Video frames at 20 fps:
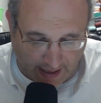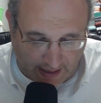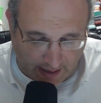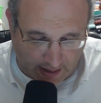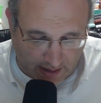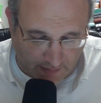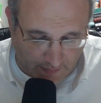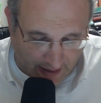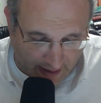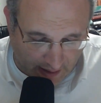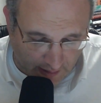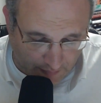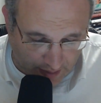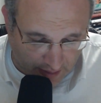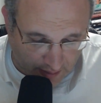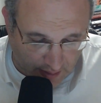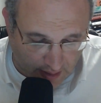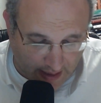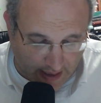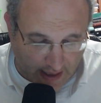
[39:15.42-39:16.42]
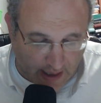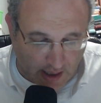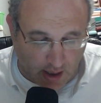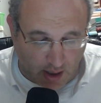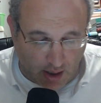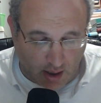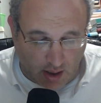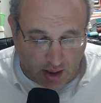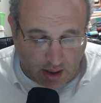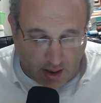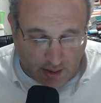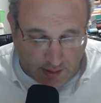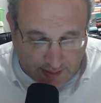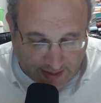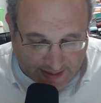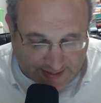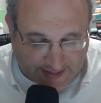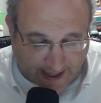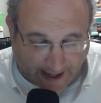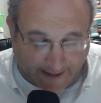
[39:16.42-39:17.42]
ani machmir.
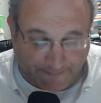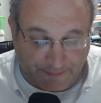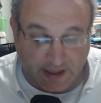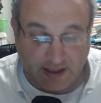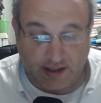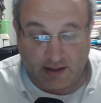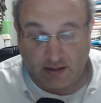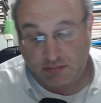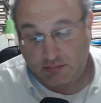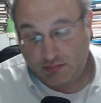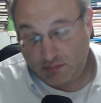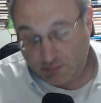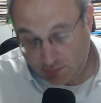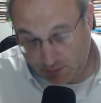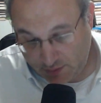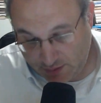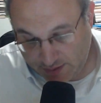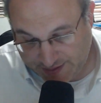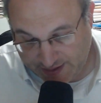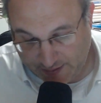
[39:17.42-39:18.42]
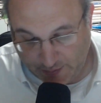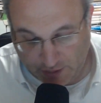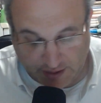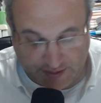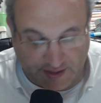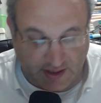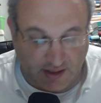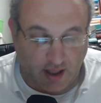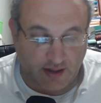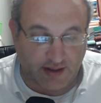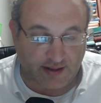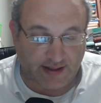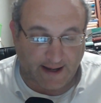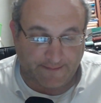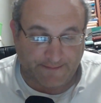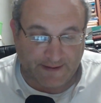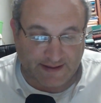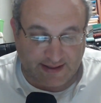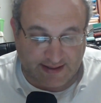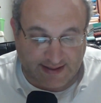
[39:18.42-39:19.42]
This topic, similar to other
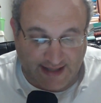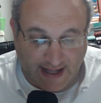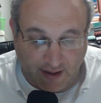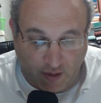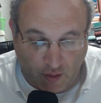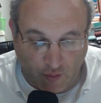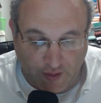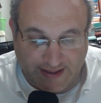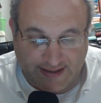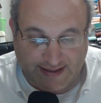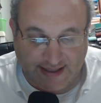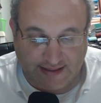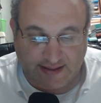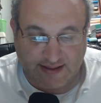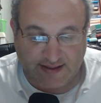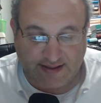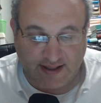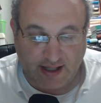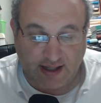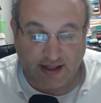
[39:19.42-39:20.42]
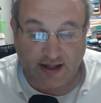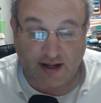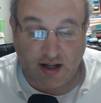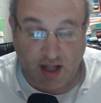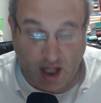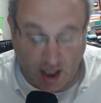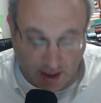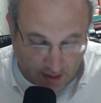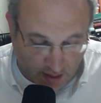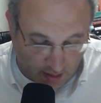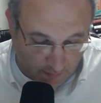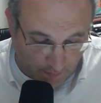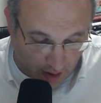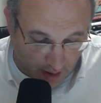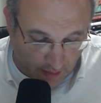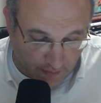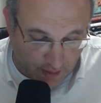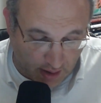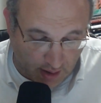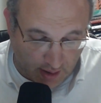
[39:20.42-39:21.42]
topics, is not always that there's a clear-cut
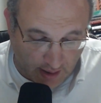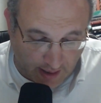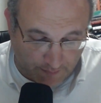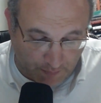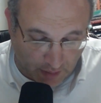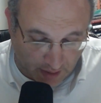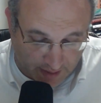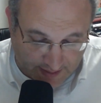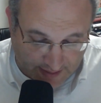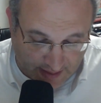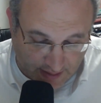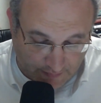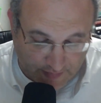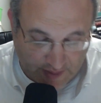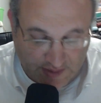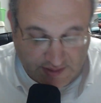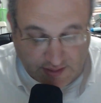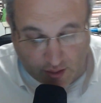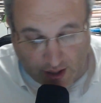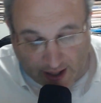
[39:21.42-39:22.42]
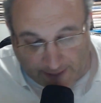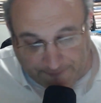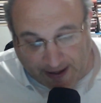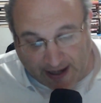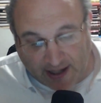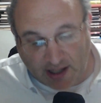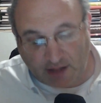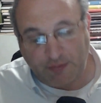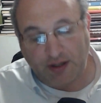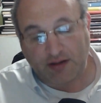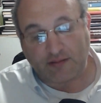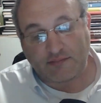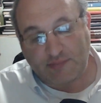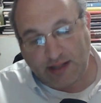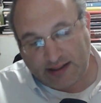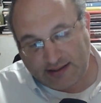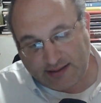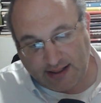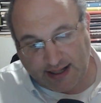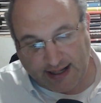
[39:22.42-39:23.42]
Gemara and Paiskim. So I'm Machmir.
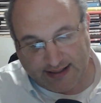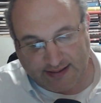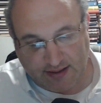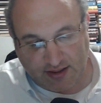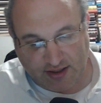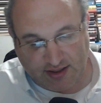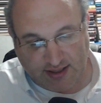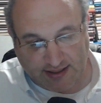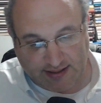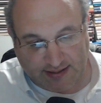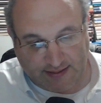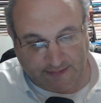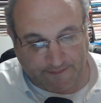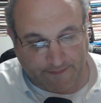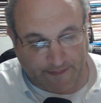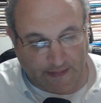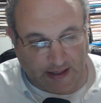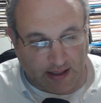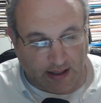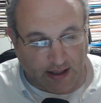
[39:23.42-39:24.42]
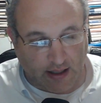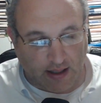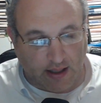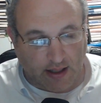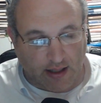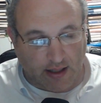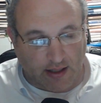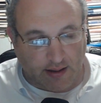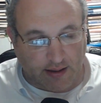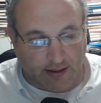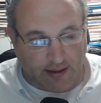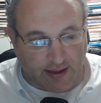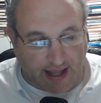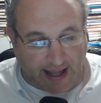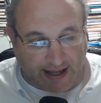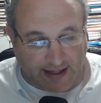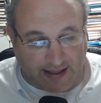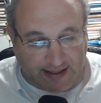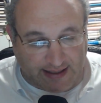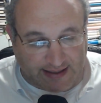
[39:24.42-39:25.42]
That's what Chazon Ish says.
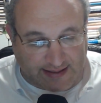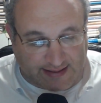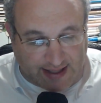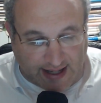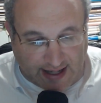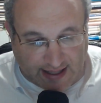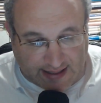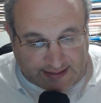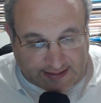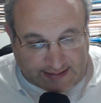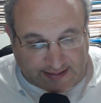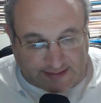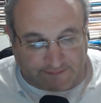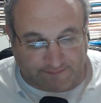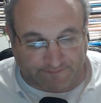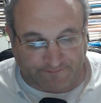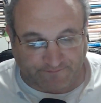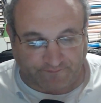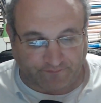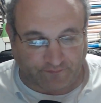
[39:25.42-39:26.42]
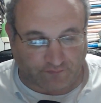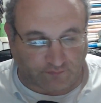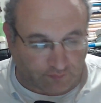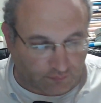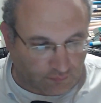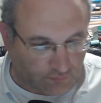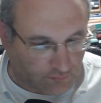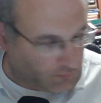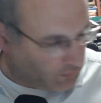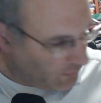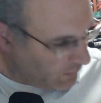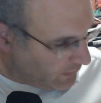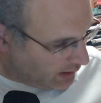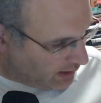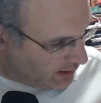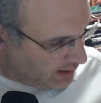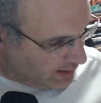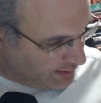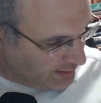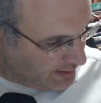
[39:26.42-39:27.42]
Then he says
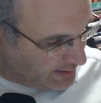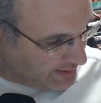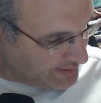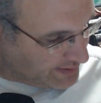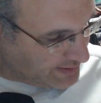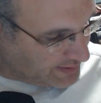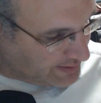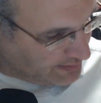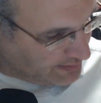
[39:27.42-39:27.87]
in this